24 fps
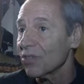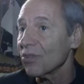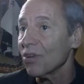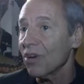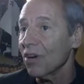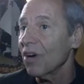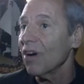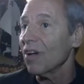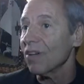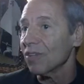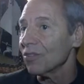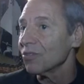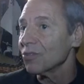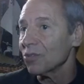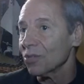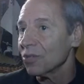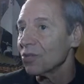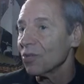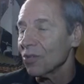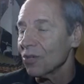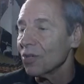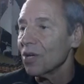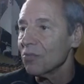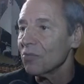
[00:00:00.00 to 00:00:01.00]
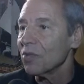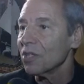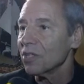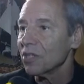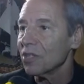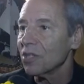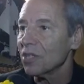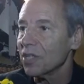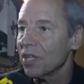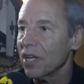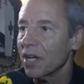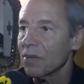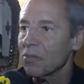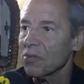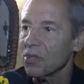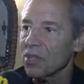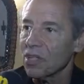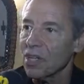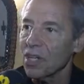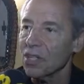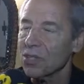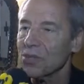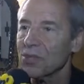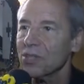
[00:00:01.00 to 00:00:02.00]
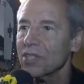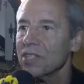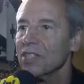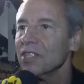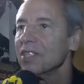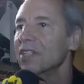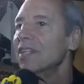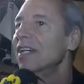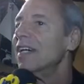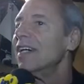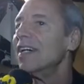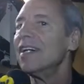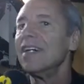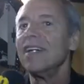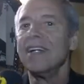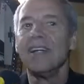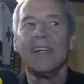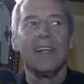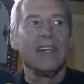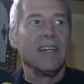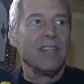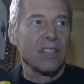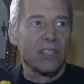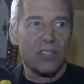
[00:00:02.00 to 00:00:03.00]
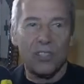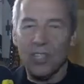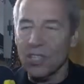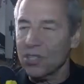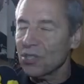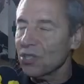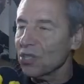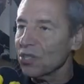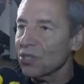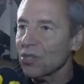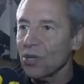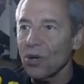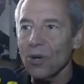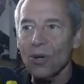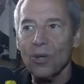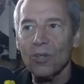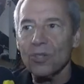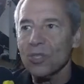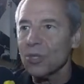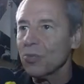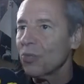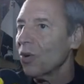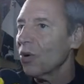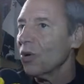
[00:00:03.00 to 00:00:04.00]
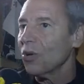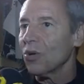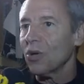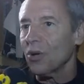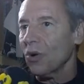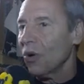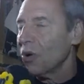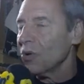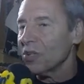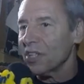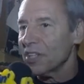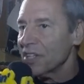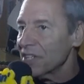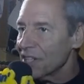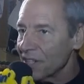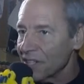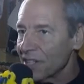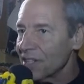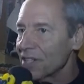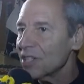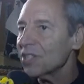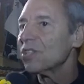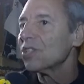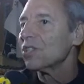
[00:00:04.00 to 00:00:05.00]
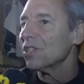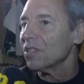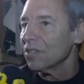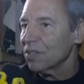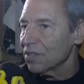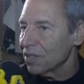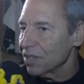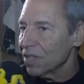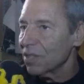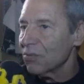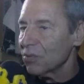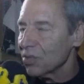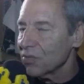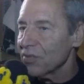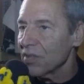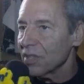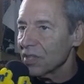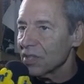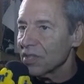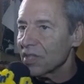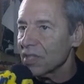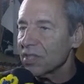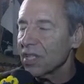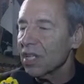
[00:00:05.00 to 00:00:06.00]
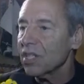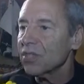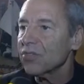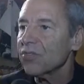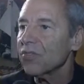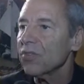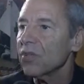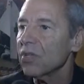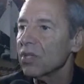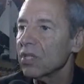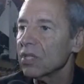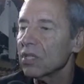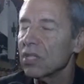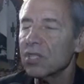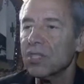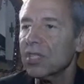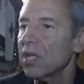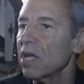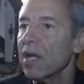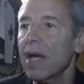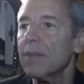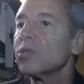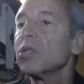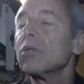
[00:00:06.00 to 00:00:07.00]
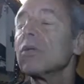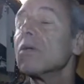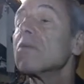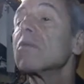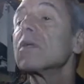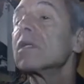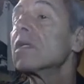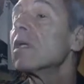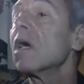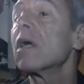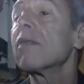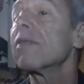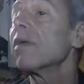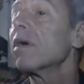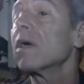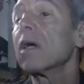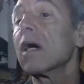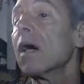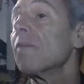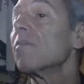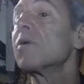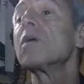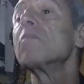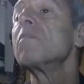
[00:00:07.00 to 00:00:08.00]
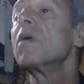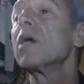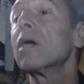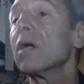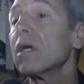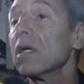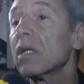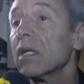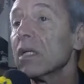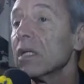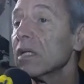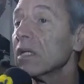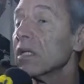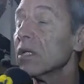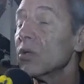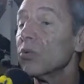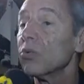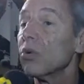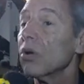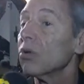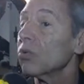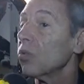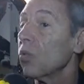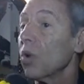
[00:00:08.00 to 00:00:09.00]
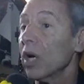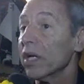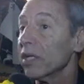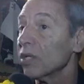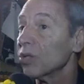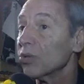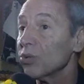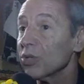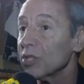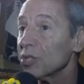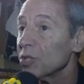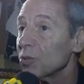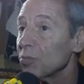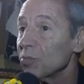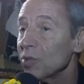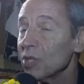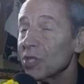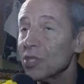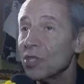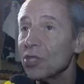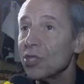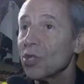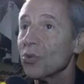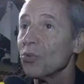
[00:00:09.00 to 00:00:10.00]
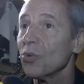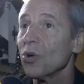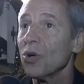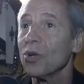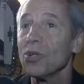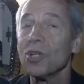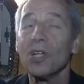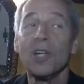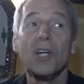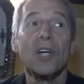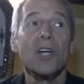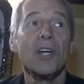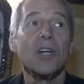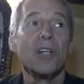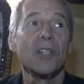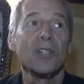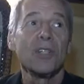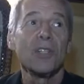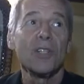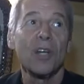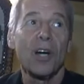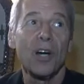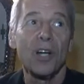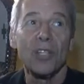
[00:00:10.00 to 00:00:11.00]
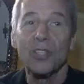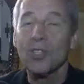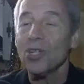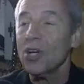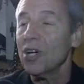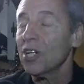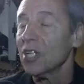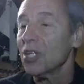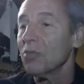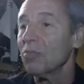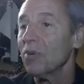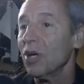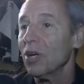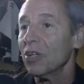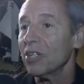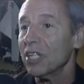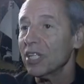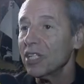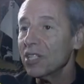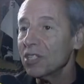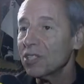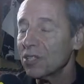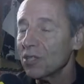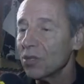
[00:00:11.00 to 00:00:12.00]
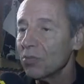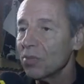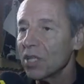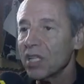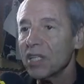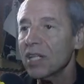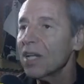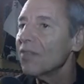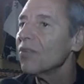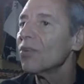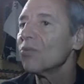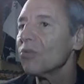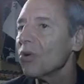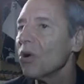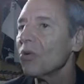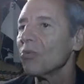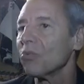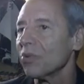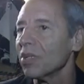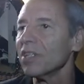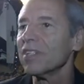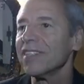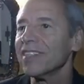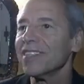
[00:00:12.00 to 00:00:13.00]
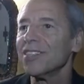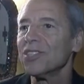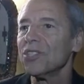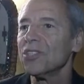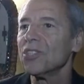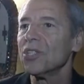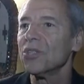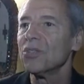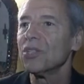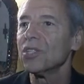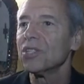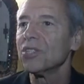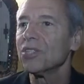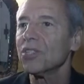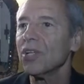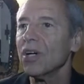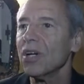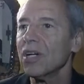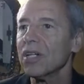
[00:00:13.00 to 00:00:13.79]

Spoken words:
after all? You know, I mean, he came to the country and 6 years old, spoke only Yiddish, and he was very successful. And he said, absolutely nothing. I'm an American. He wrote White Christmas. He wrote a song about Easter, but he never wrote really a Jewish